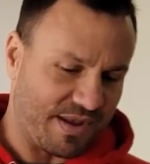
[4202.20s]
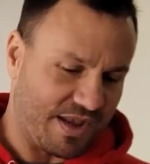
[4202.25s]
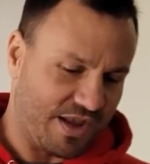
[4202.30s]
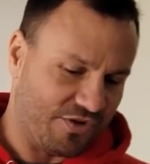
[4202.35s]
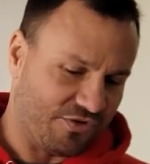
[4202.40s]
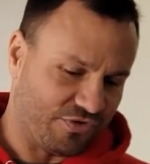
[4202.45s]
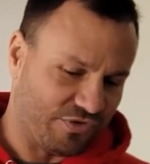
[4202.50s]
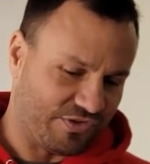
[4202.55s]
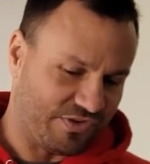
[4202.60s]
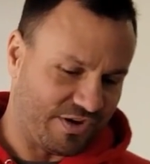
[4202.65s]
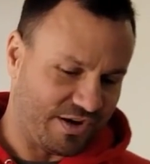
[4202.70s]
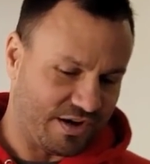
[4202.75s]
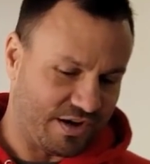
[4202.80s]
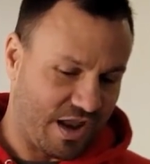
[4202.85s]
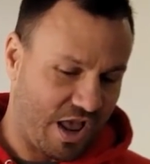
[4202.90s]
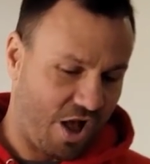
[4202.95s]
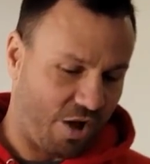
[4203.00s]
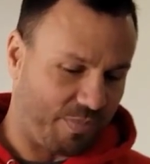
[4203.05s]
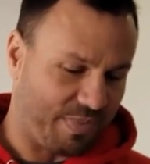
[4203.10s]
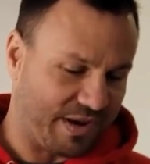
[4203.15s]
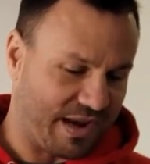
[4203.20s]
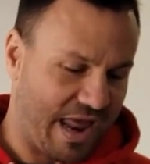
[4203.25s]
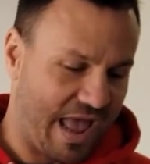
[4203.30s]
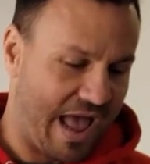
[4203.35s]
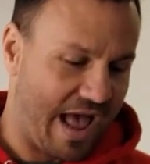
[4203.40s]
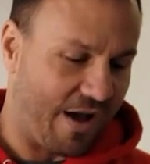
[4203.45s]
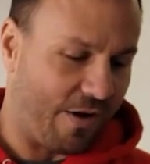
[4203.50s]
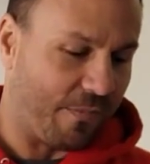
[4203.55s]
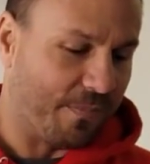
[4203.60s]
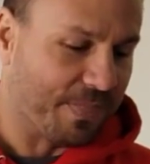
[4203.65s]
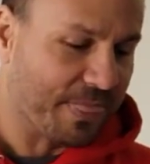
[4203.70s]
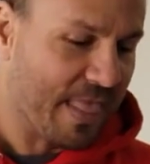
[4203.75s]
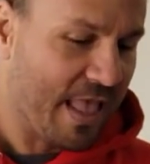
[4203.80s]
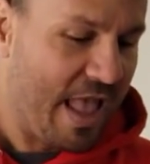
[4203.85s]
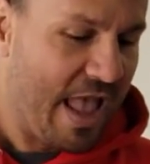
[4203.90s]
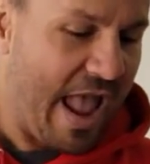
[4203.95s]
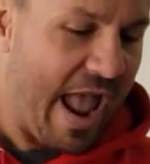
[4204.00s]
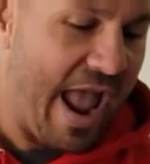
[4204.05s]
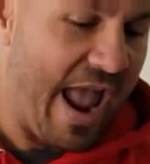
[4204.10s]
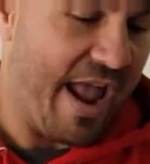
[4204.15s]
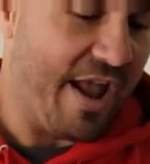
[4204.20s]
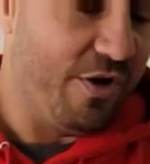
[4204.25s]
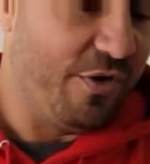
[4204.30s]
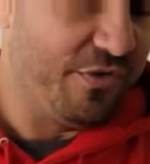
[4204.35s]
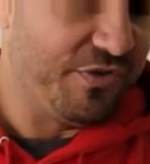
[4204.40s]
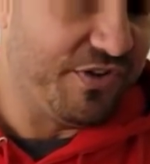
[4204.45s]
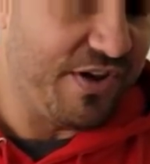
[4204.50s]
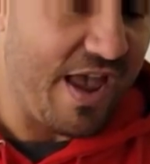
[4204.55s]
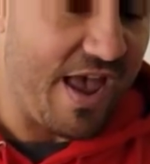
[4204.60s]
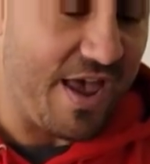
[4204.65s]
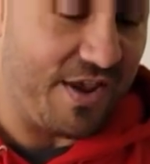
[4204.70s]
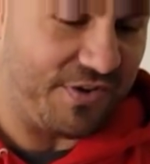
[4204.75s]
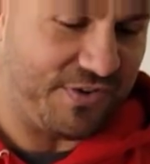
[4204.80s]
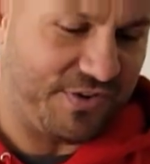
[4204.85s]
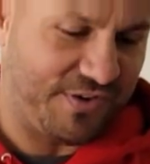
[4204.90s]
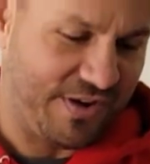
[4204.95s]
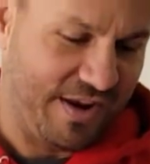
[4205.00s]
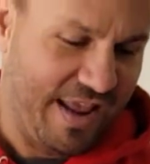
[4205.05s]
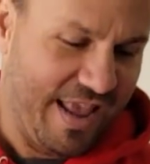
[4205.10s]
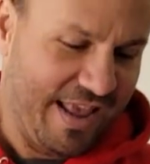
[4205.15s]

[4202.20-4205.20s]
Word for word: be interested in helping out. Hales, yes!